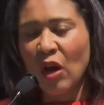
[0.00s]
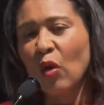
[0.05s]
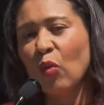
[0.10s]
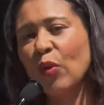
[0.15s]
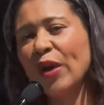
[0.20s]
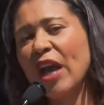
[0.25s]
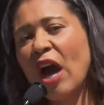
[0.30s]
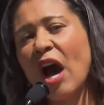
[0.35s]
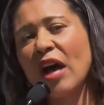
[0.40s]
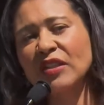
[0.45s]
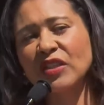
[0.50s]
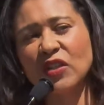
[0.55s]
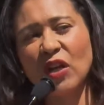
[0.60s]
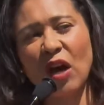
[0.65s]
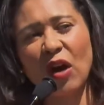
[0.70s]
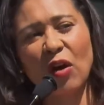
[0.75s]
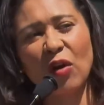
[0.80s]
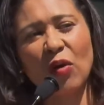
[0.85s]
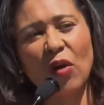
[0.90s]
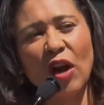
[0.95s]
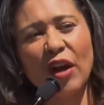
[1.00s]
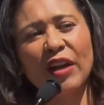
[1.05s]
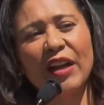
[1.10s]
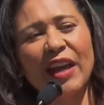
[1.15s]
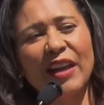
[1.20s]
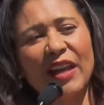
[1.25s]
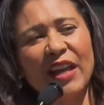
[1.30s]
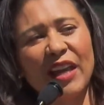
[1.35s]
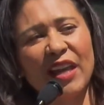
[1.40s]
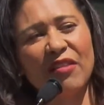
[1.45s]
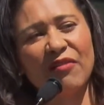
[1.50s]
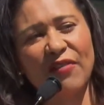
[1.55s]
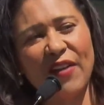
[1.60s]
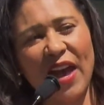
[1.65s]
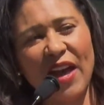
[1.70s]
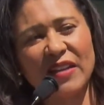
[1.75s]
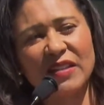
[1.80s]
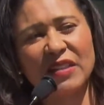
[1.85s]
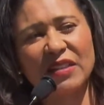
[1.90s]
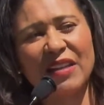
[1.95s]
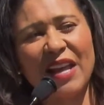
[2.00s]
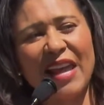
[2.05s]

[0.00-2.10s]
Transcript: We also are going to invest